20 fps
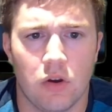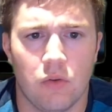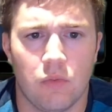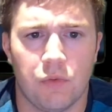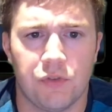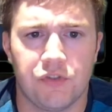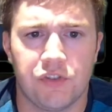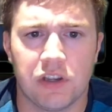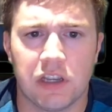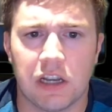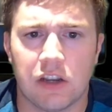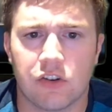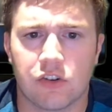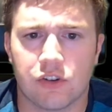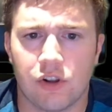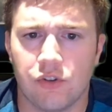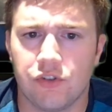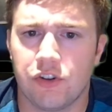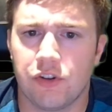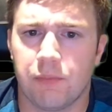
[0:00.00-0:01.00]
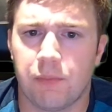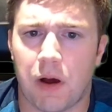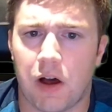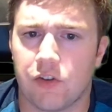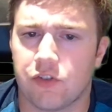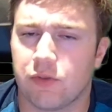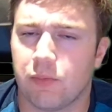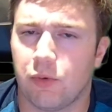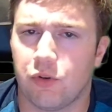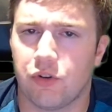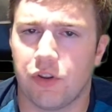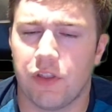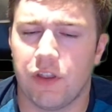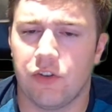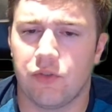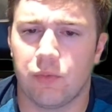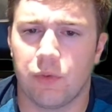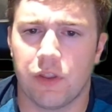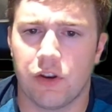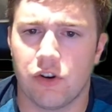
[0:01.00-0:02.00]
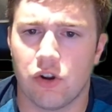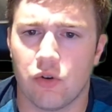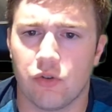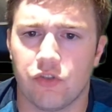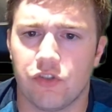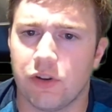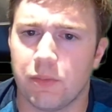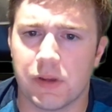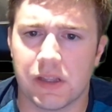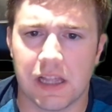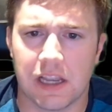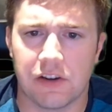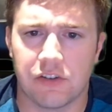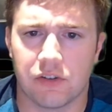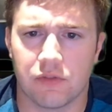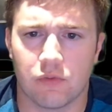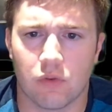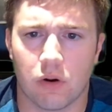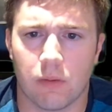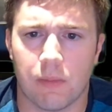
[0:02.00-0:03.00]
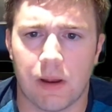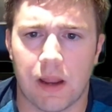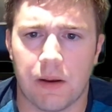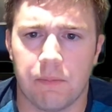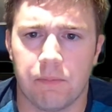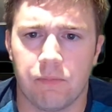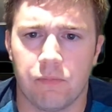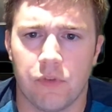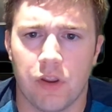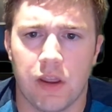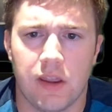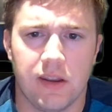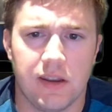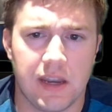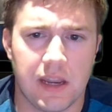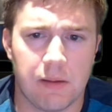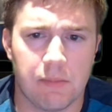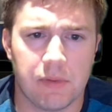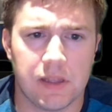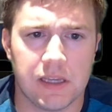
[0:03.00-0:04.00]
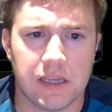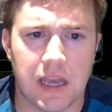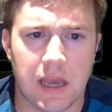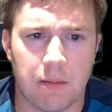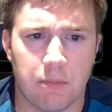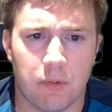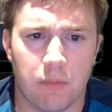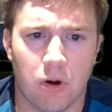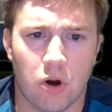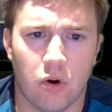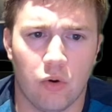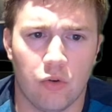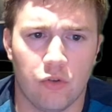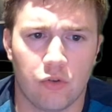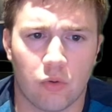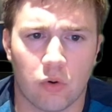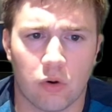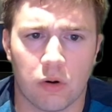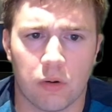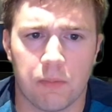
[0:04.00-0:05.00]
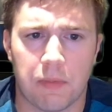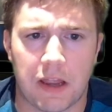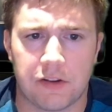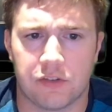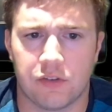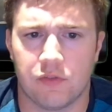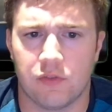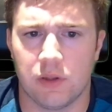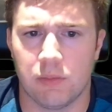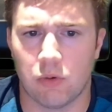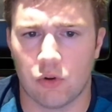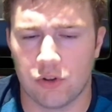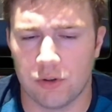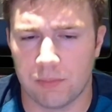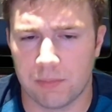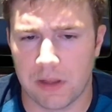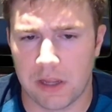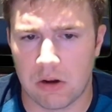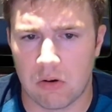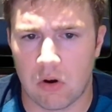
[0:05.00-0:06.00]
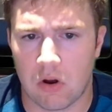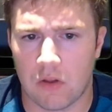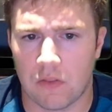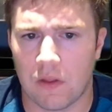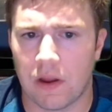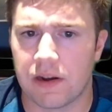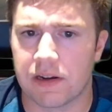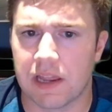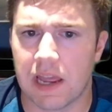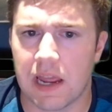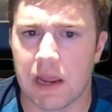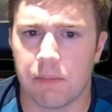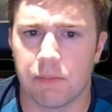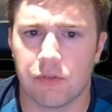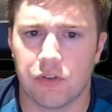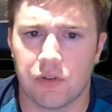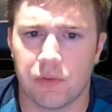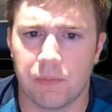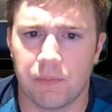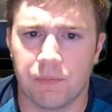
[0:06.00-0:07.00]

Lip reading: was to get as close as possible to this with a known simulation format, namely MMOs or massively multiplayer online games.